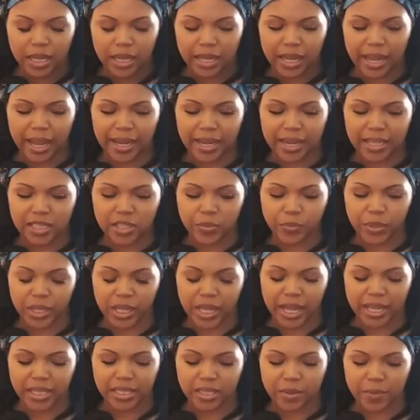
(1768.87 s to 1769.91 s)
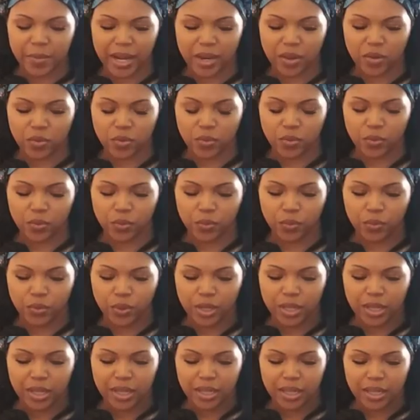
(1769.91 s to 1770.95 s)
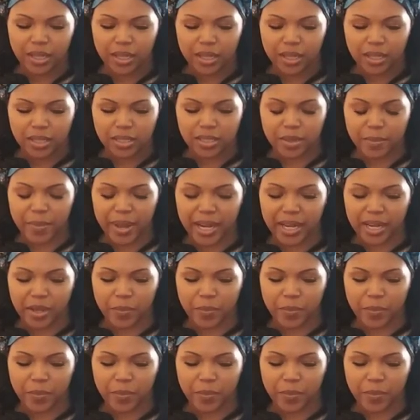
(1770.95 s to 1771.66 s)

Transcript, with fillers: Like this would be like somebody who somebody